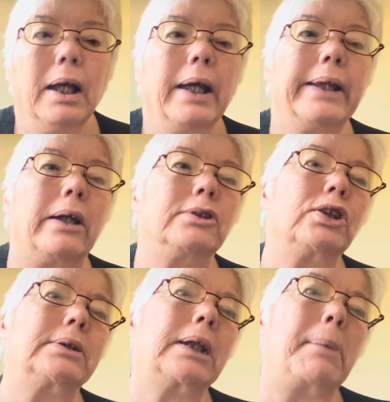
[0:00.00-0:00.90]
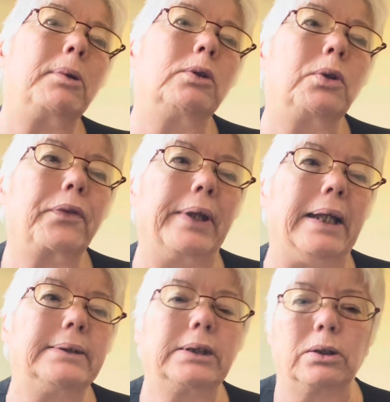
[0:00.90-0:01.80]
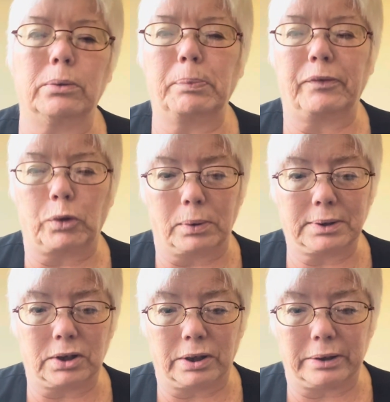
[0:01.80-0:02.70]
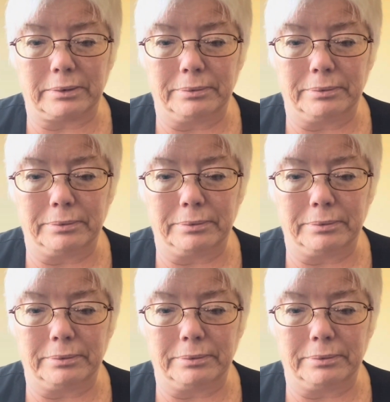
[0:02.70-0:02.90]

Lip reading: Now just a couple of little things here before we start.